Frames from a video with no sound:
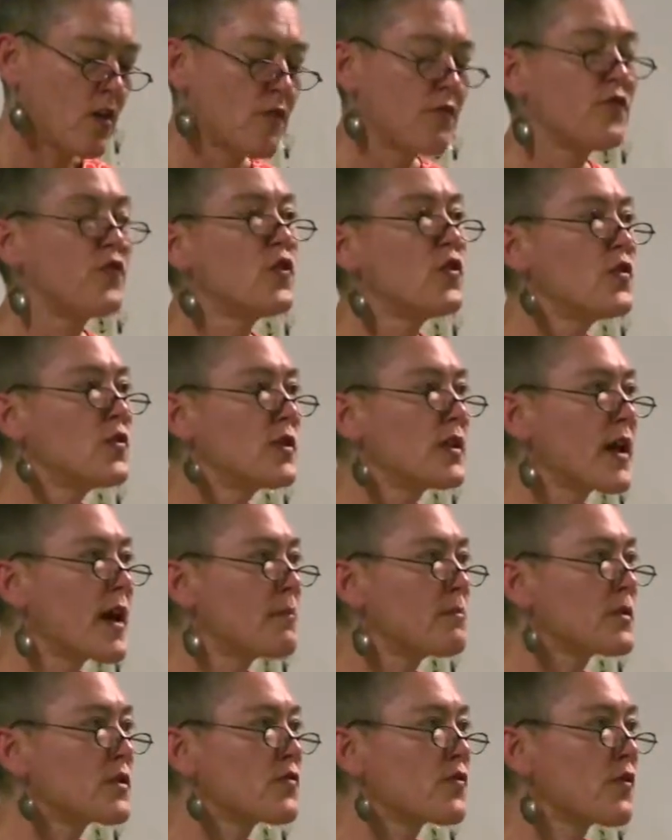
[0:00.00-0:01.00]
Food
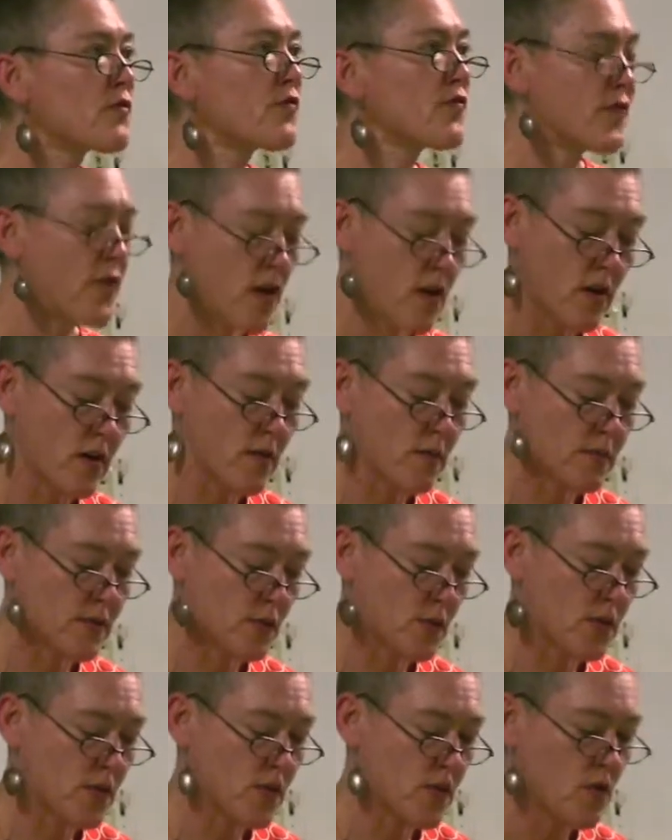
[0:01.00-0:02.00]
comes from
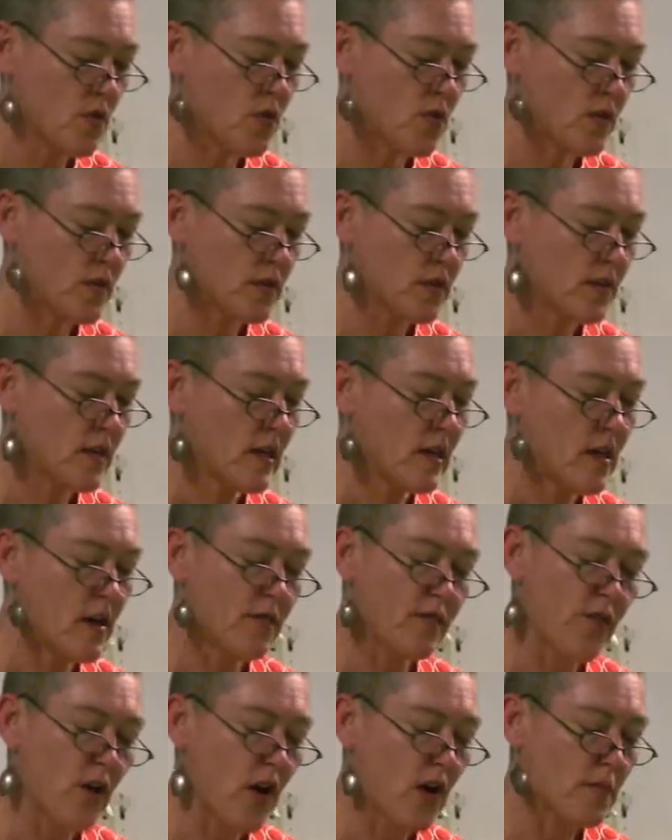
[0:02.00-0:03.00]
farms, we're told,
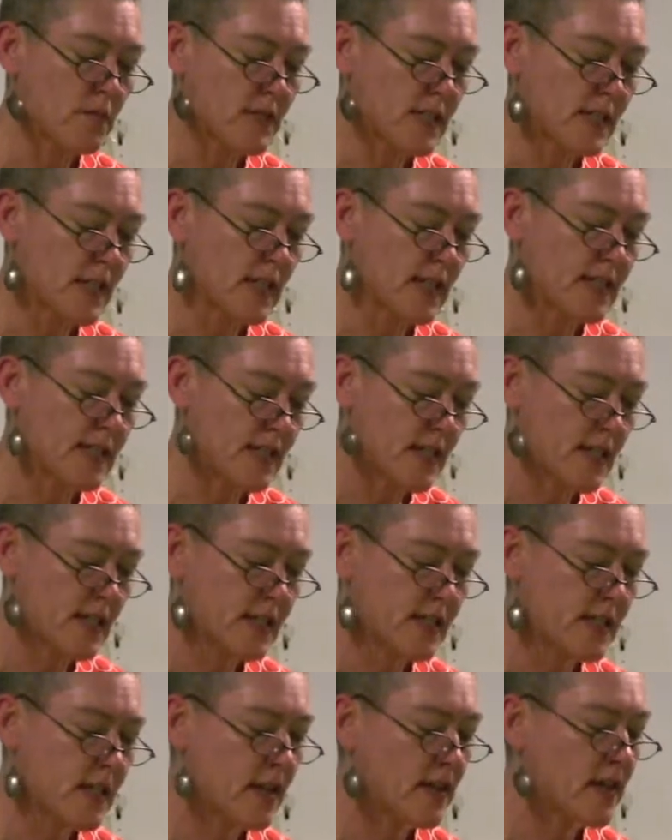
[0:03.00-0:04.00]
farms that
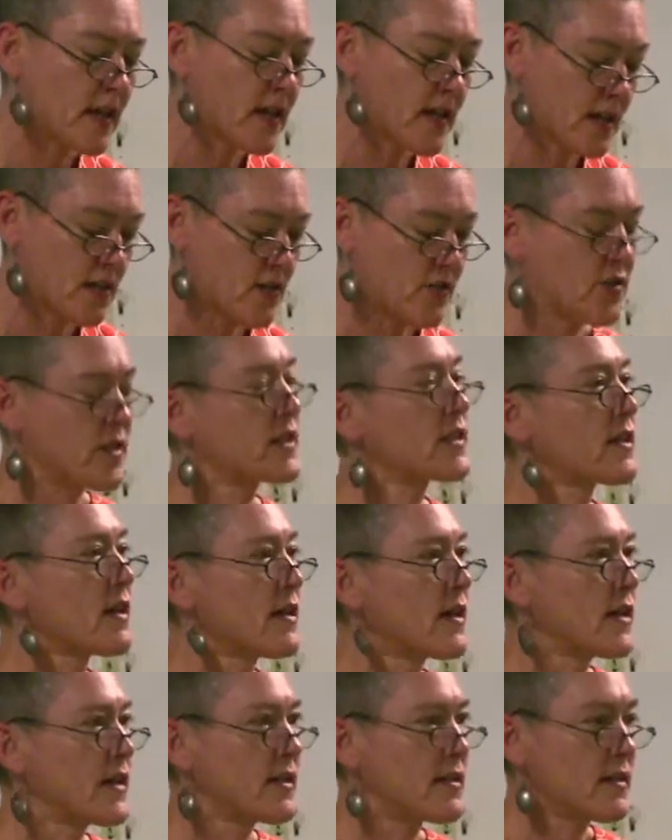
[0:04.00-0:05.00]
exist in the
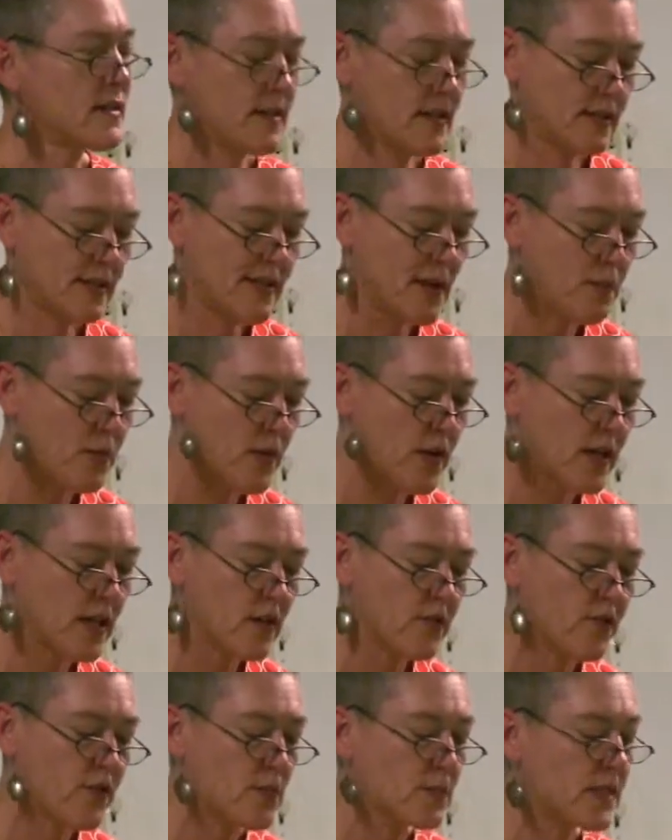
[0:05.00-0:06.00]
countryside,
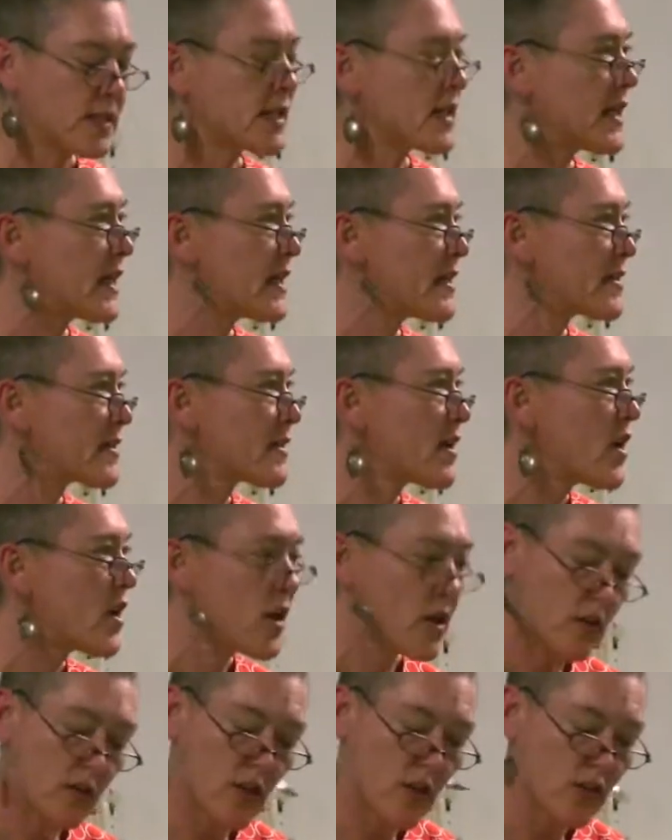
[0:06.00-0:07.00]
separated from cities,
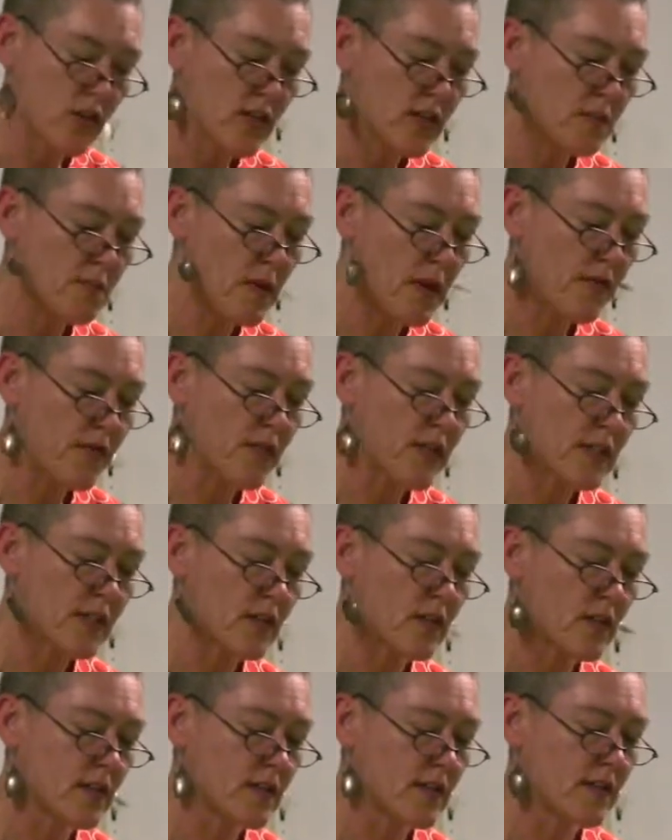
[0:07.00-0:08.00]
not just by
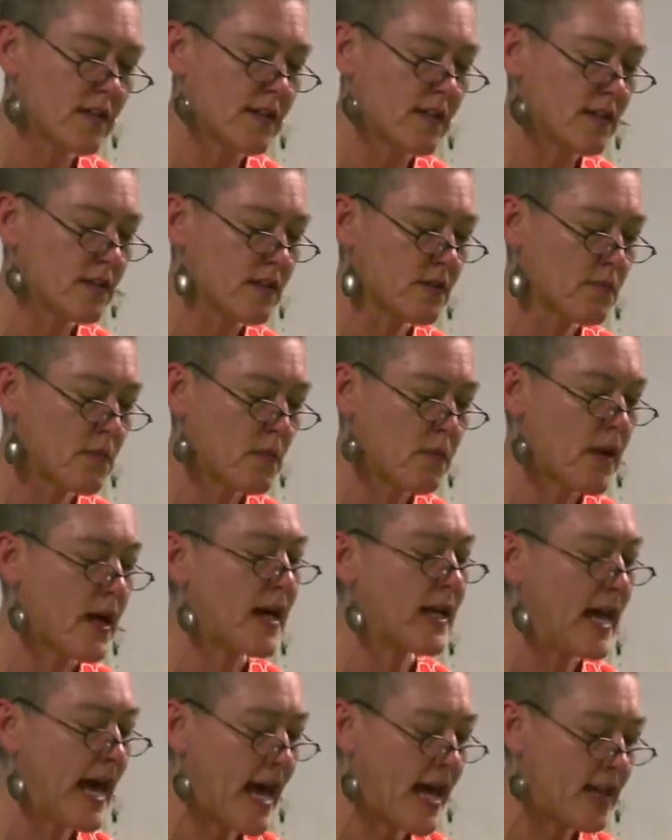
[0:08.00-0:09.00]
physical distance, but by
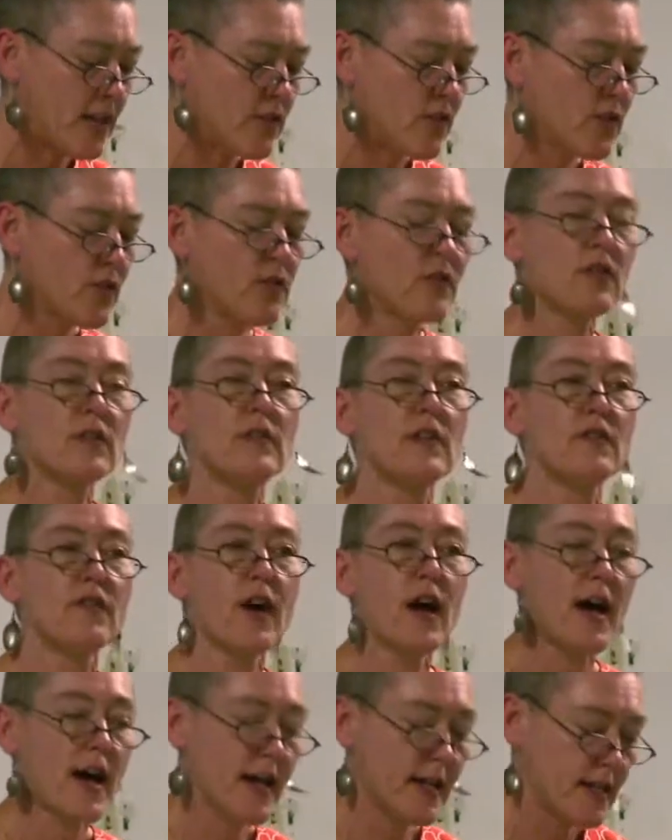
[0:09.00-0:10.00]
an attitudinal
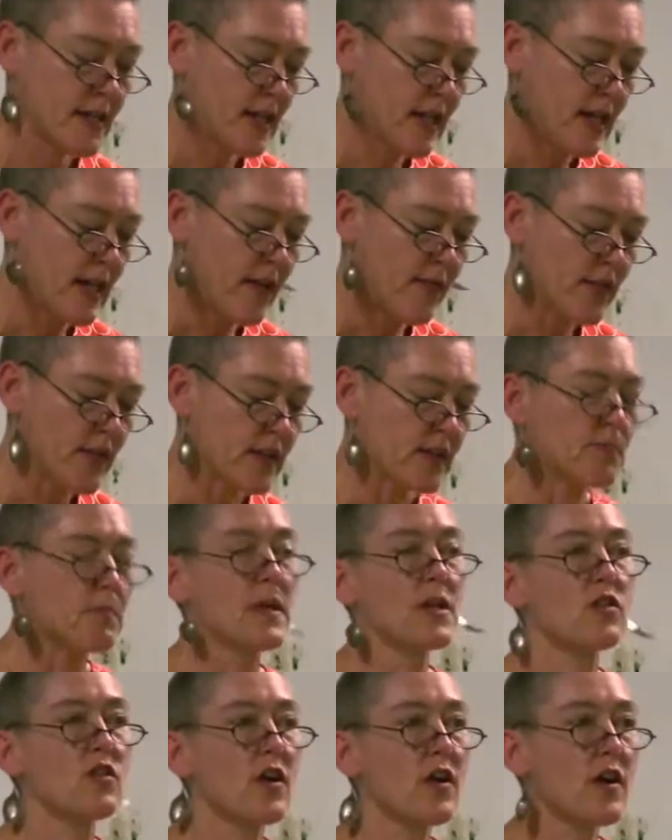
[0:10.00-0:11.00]
divide that is
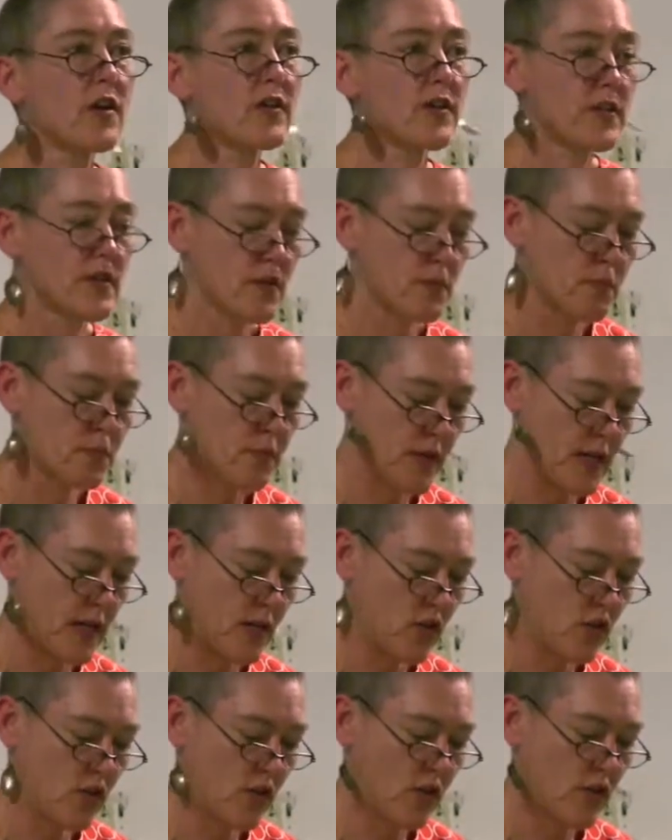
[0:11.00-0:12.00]
much harder to
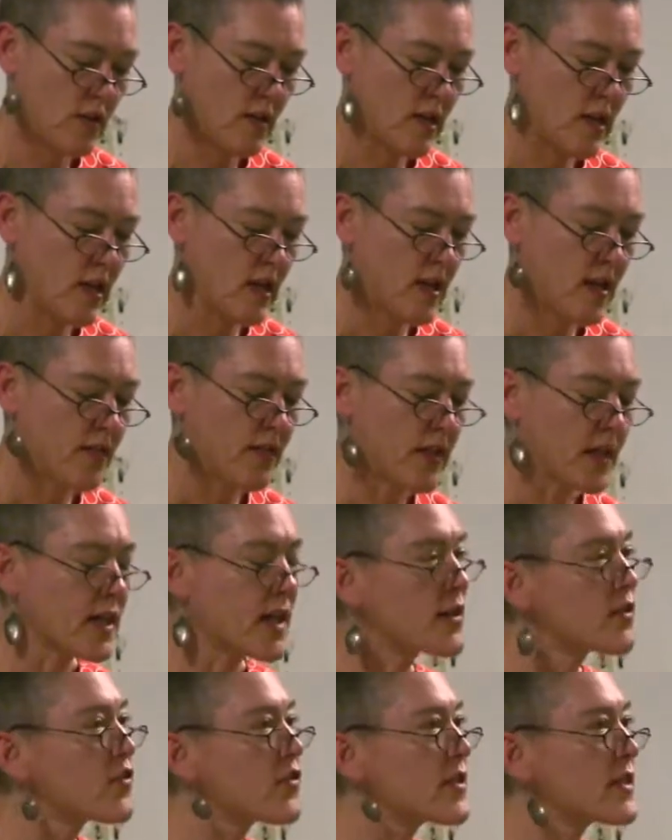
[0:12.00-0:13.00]
breach. The
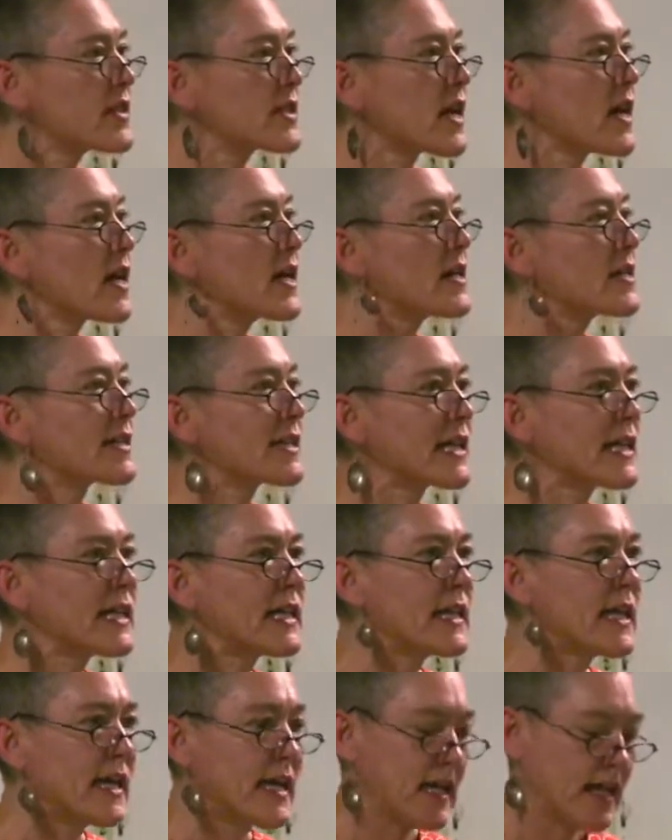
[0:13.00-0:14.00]
countryside is
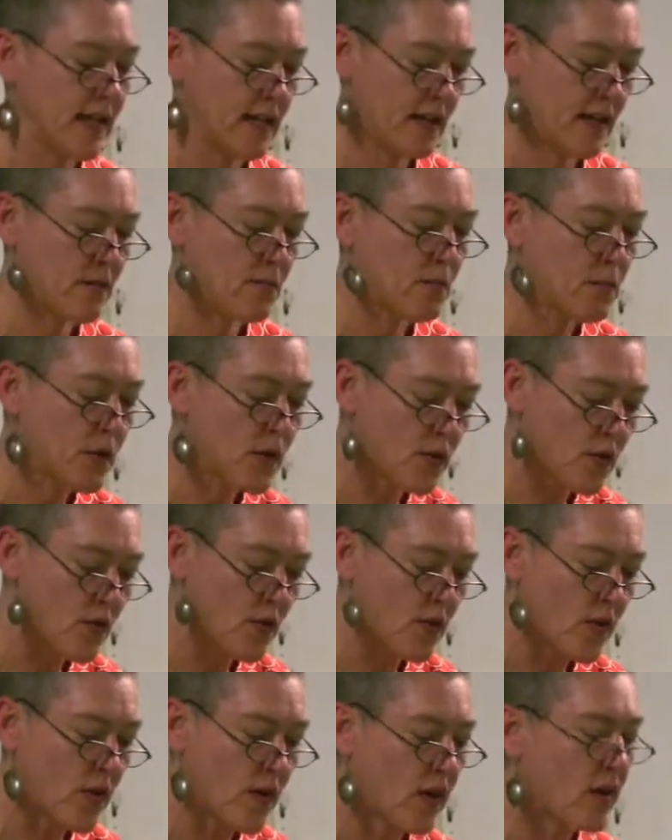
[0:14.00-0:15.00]
clean and
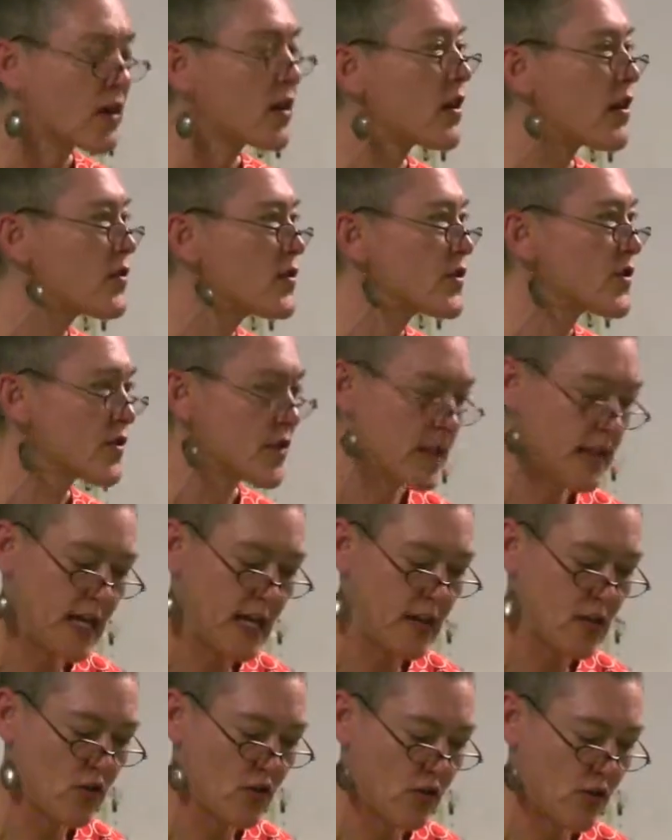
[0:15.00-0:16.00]
pure, closer to
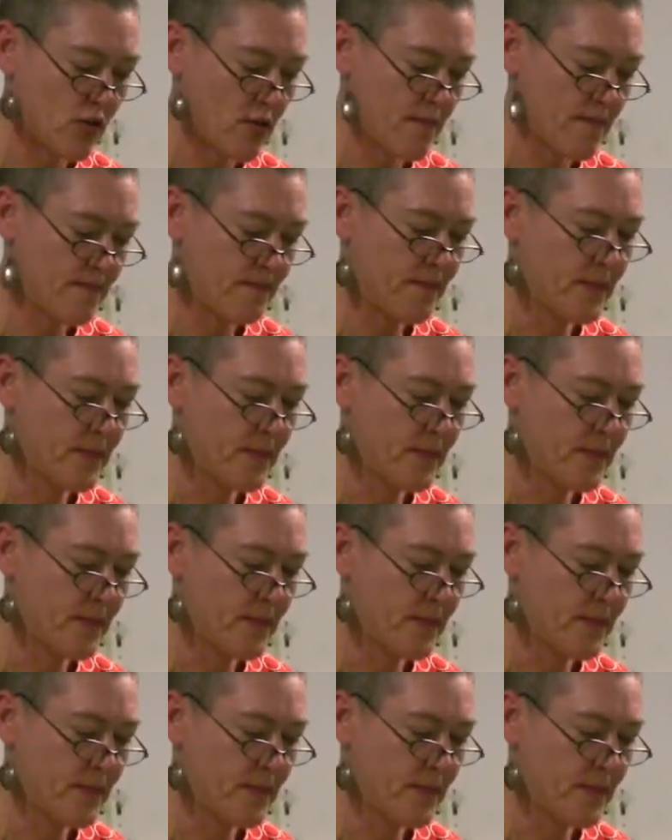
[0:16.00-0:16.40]
nature.